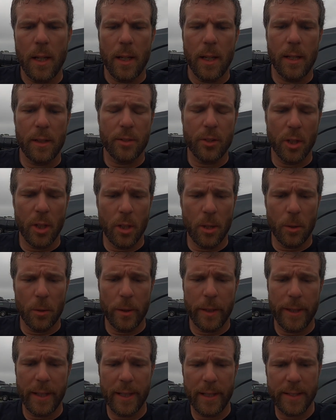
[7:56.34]
And so
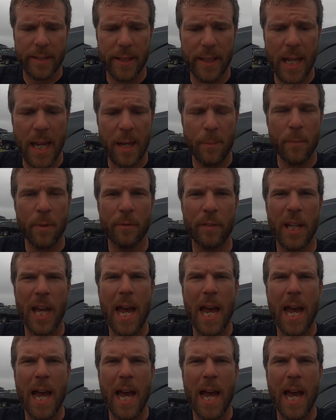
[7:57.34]
it's a game of